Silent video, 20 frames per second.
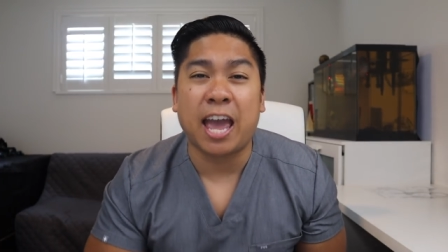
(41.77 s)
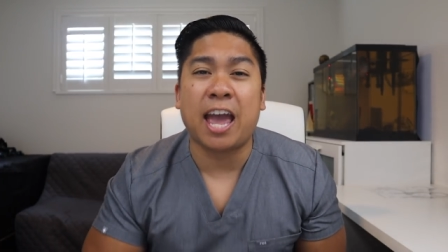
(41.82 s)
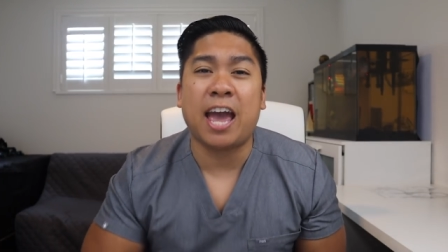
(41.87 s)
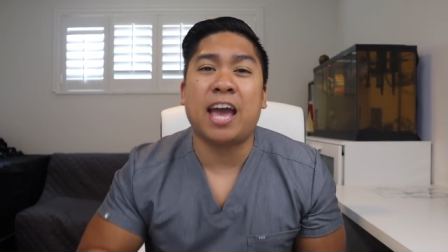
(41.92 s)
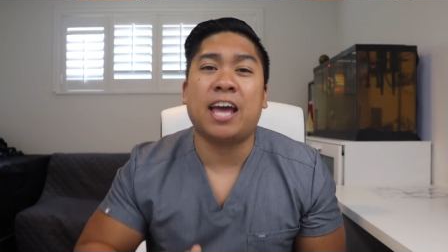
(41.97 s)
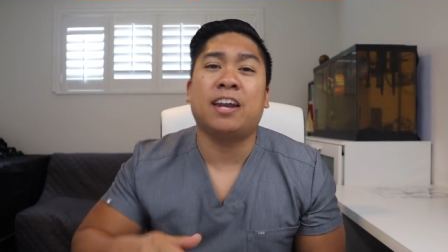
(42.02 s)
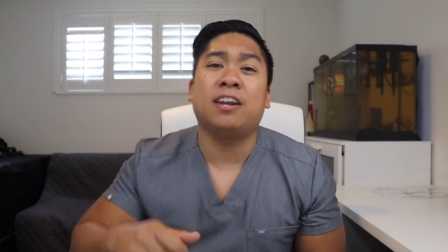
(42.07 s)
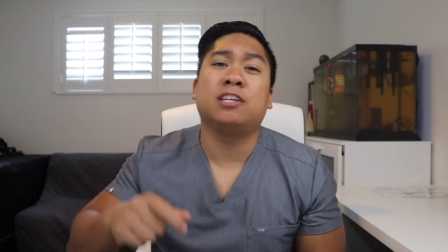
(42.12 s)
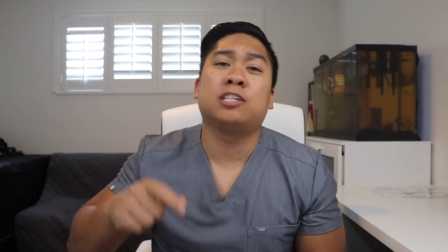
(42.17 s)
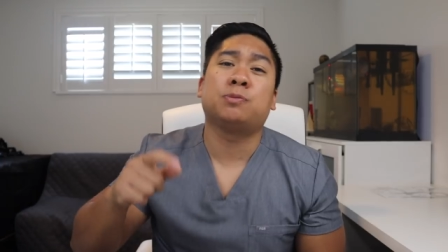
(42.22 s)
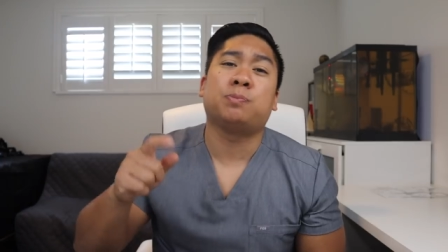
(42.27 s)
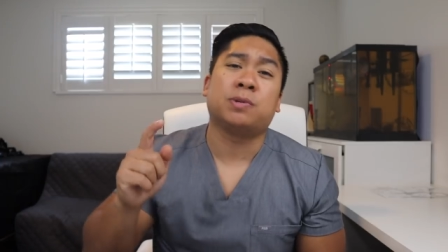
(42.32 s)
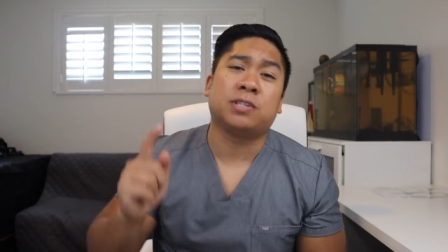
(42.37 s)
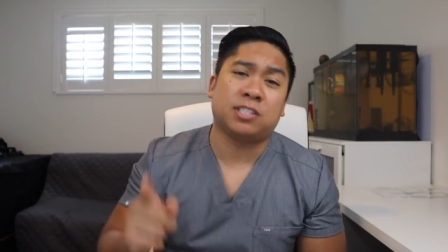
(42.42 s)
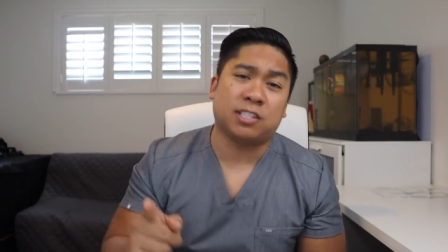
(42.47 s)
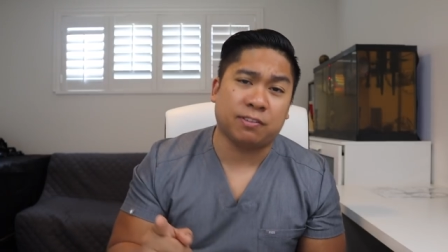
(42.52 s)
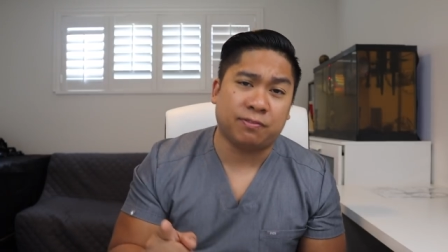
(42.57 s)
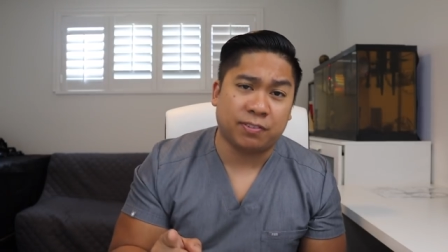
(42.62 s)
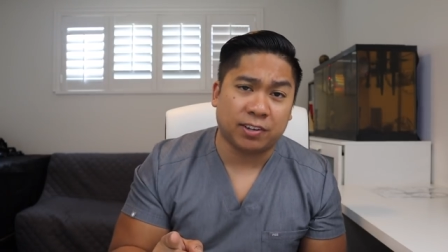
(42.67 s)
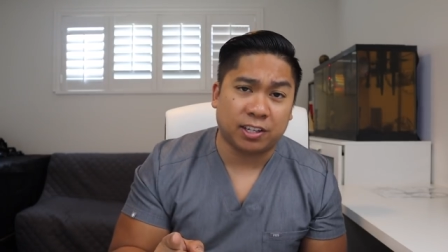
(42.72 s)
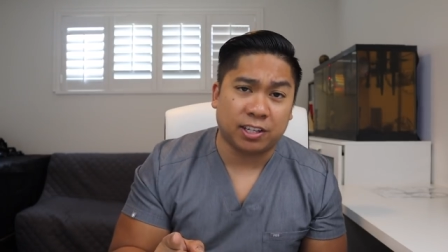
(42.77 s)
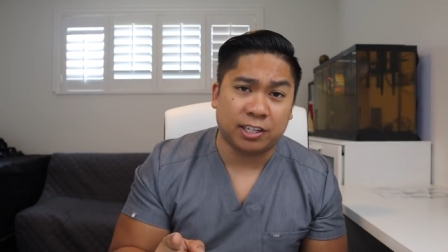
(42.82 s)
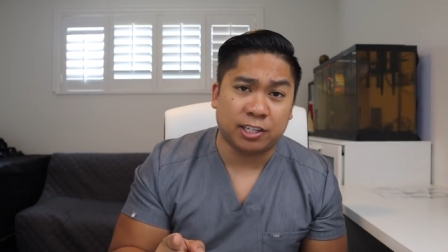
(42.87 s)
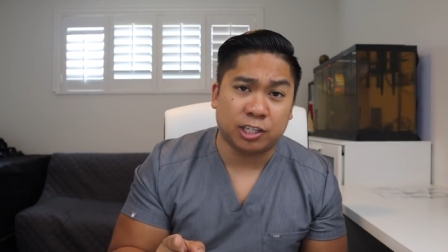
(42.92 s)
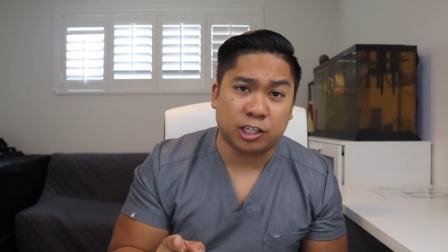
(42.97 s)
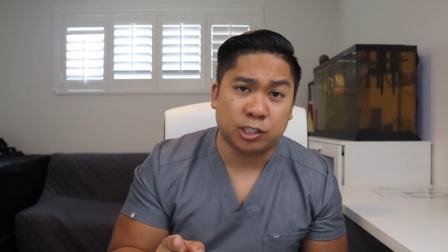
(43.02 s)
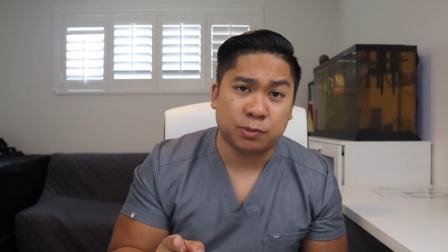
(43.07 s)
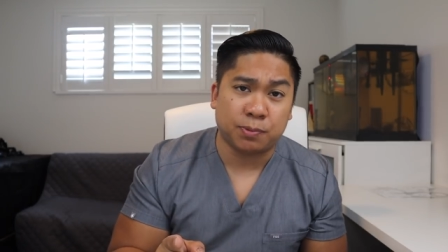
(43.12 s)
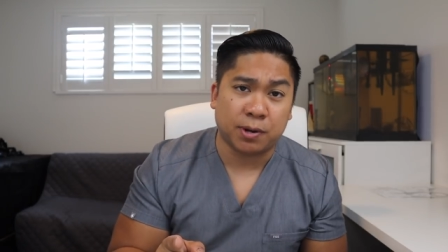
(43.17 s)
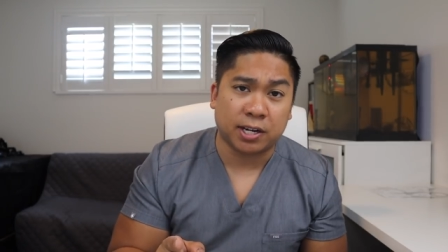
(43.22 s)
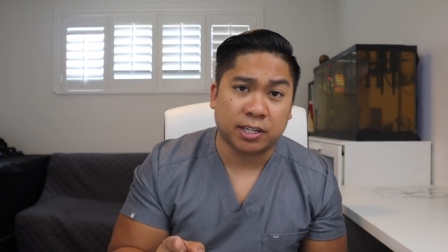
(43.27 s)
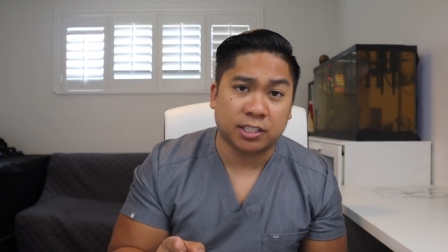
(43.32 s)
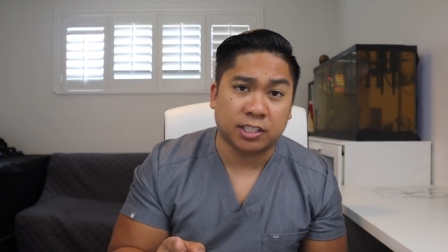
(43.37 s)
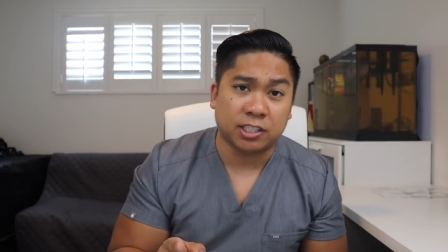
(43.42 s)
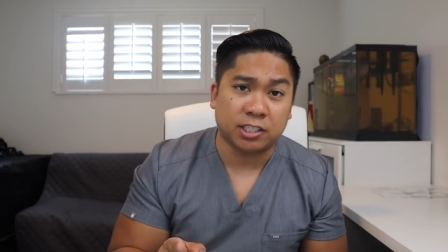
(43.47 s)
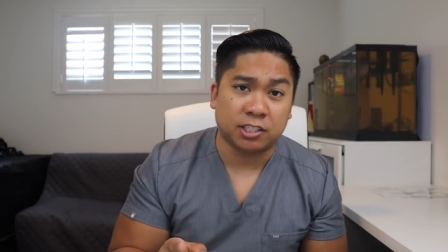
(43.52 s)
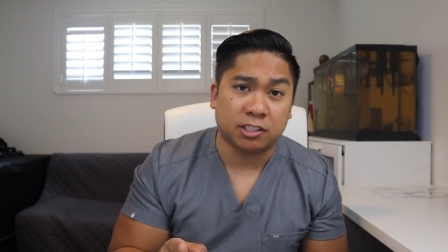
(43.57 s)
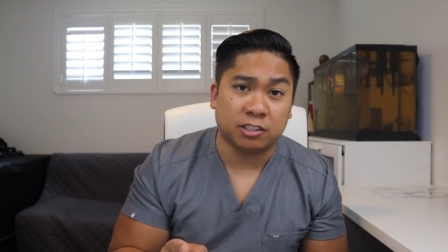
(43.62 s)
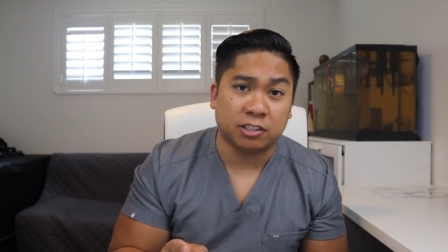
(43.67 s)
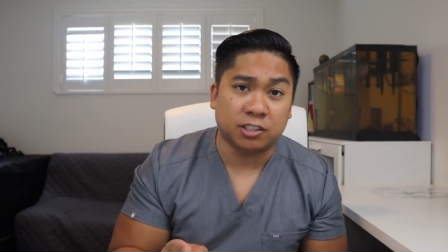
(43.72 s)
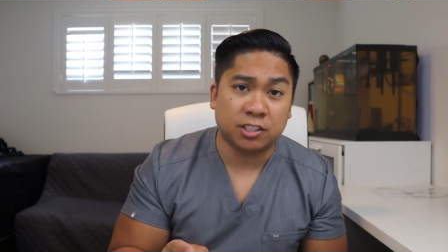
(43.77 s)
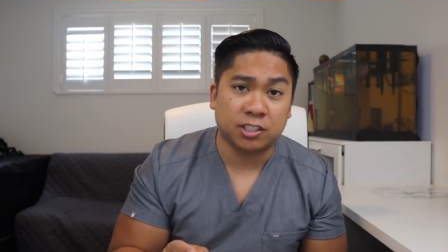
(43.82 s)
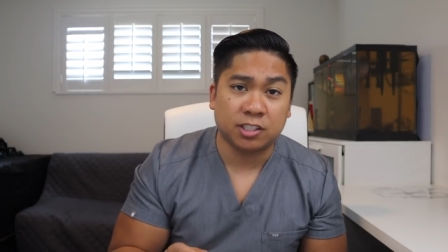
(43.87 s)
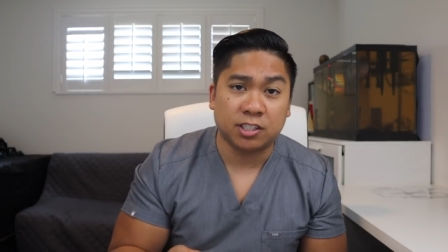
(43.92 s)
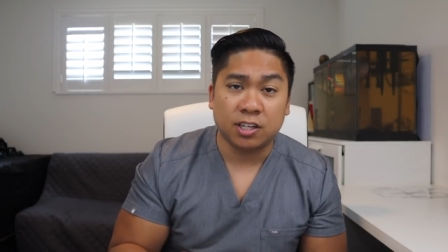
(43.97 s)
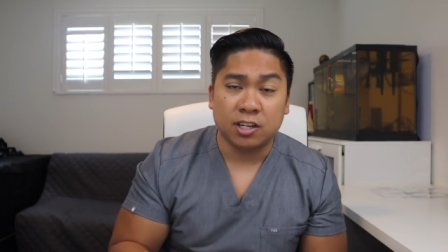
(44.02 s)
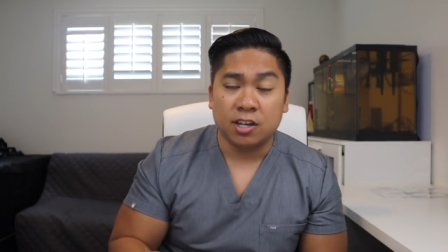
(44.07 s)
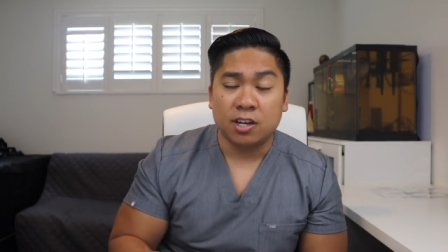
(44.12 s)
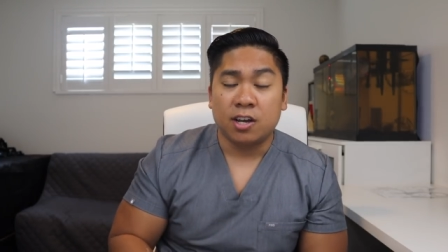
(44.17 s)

and specifically nurse practitioners.